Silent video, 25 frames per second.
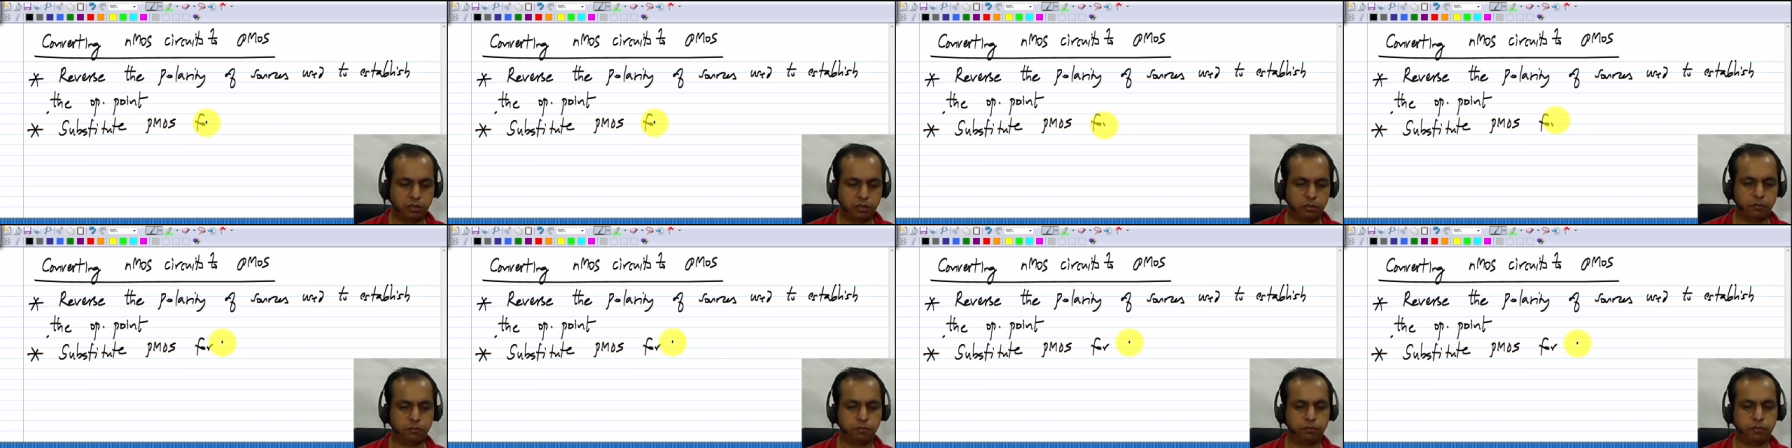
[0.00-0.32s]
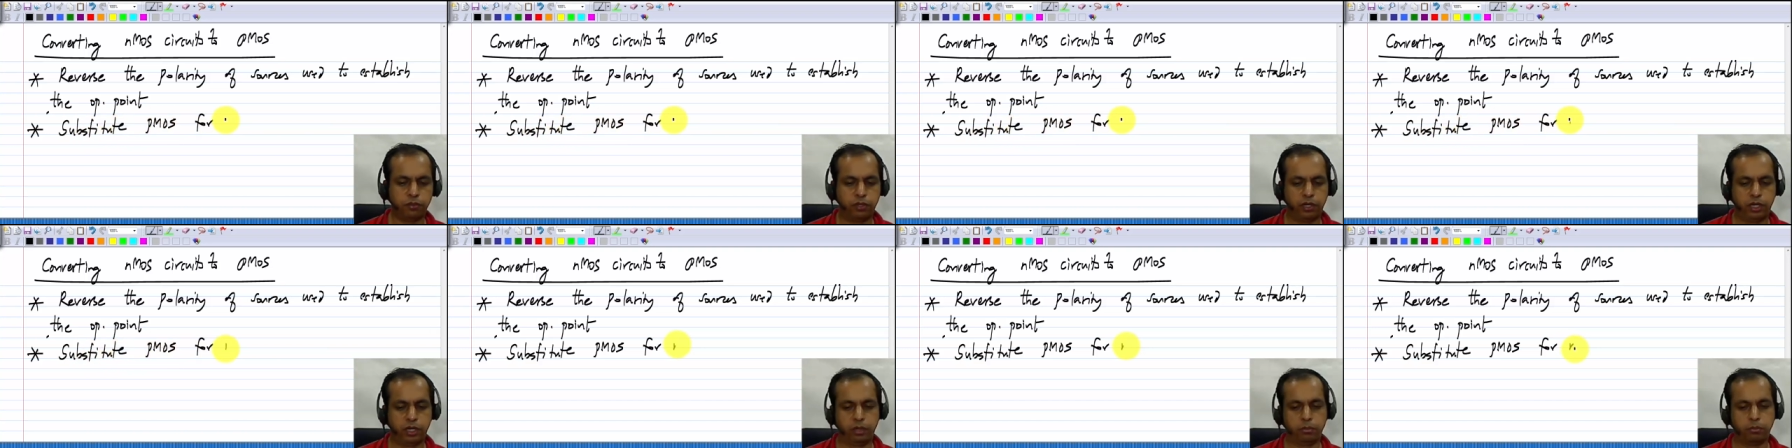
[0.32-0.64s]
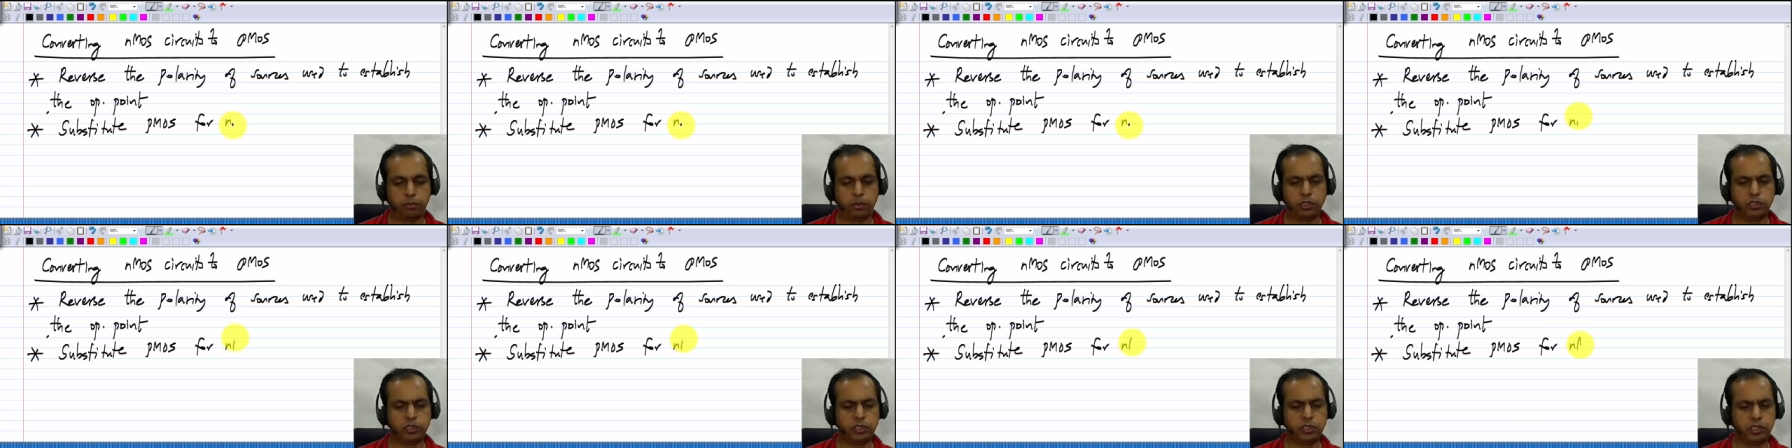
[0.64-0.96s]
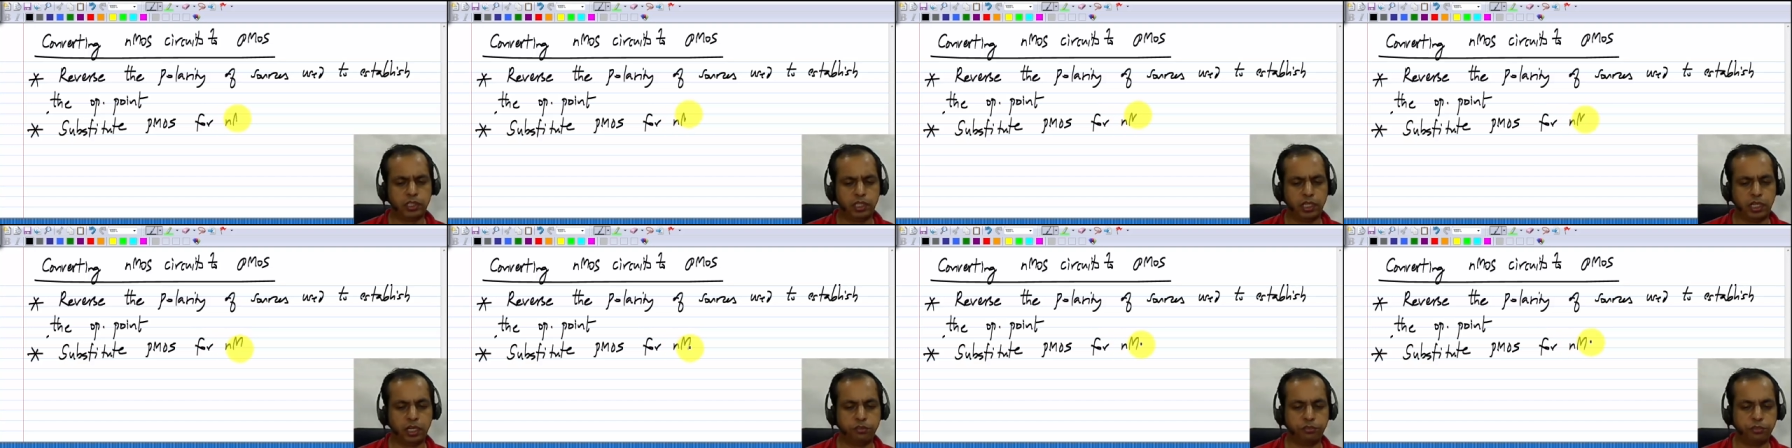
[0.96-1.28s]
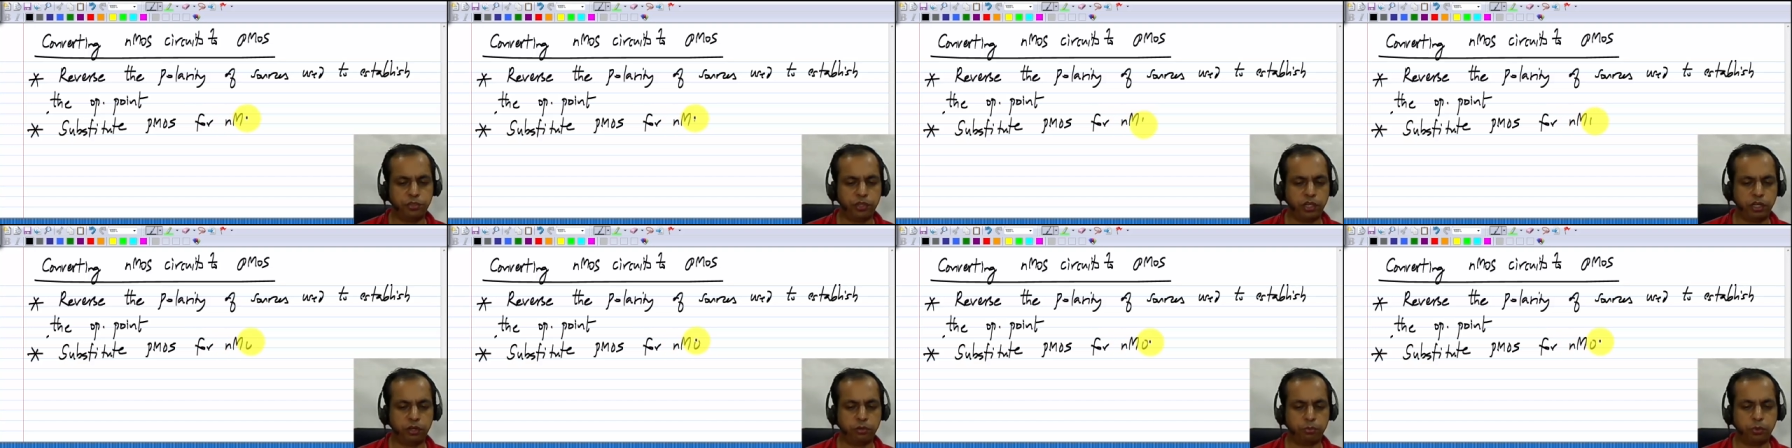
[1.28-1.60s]
for NMOS, and if you
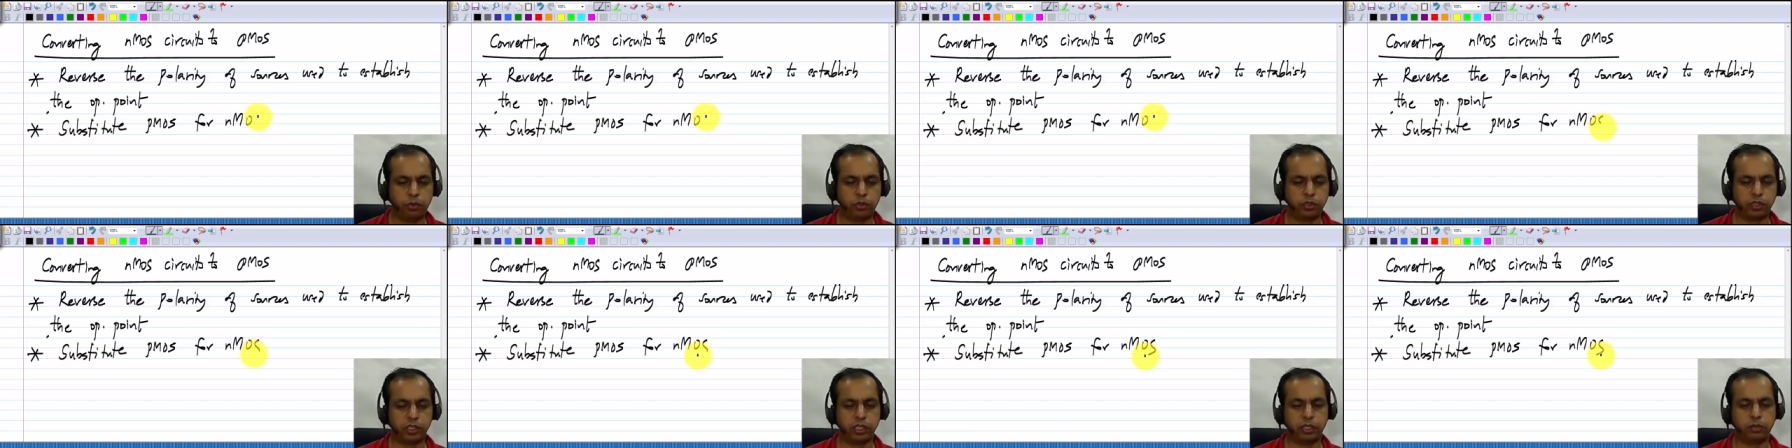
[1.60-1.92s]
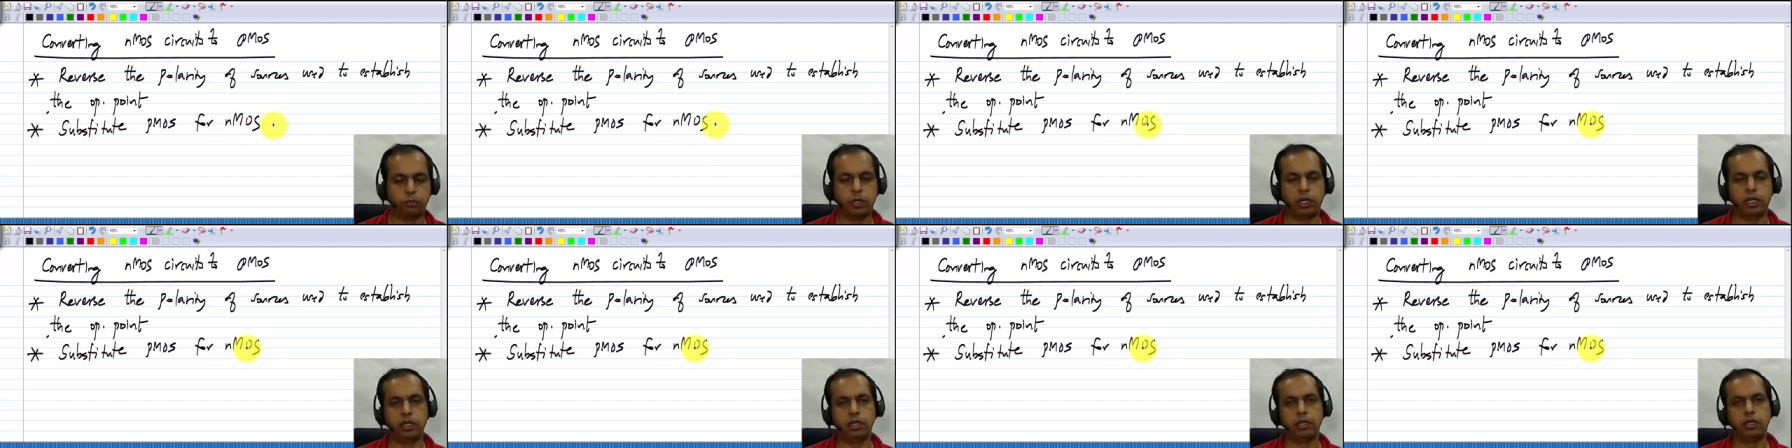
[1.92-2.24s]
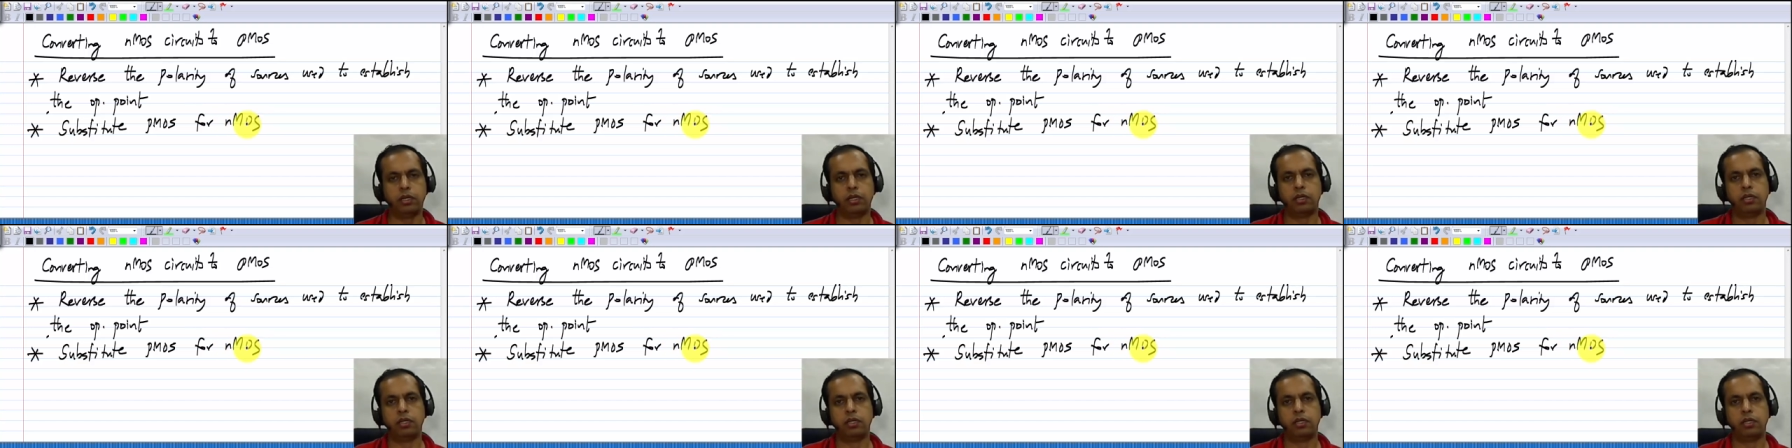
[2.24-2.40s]
have more than one,